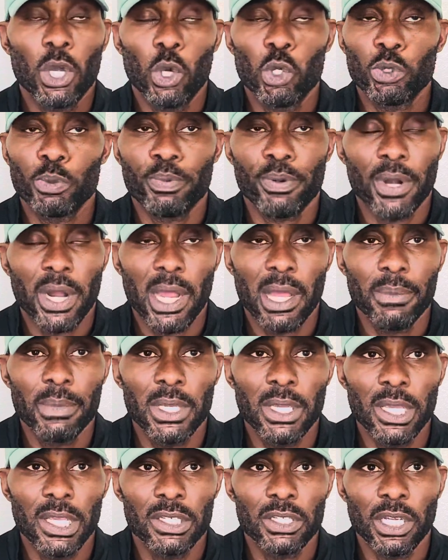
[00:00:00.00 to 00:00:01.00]
Coach Prime
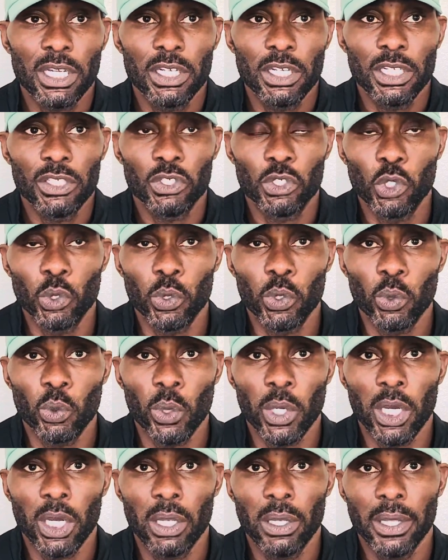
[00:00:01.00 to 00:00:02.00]
is doing
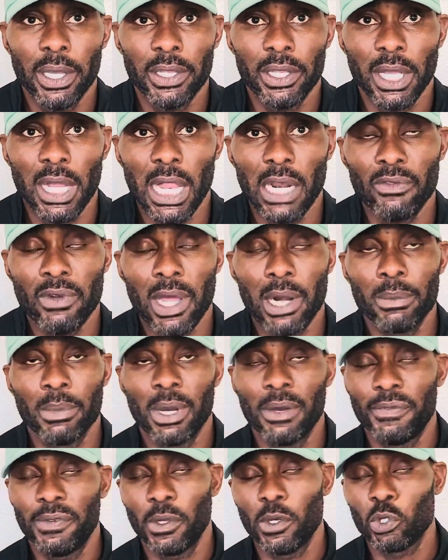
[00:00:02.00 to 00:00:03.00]
well, and the Colorado
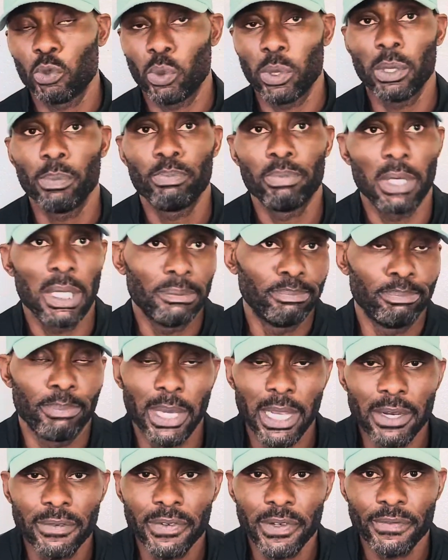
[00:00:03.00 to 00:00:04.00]
Buffaloes will
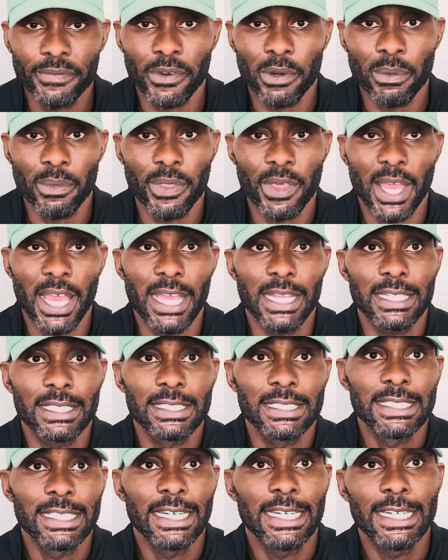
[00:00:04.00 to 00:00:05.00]
benefit from that.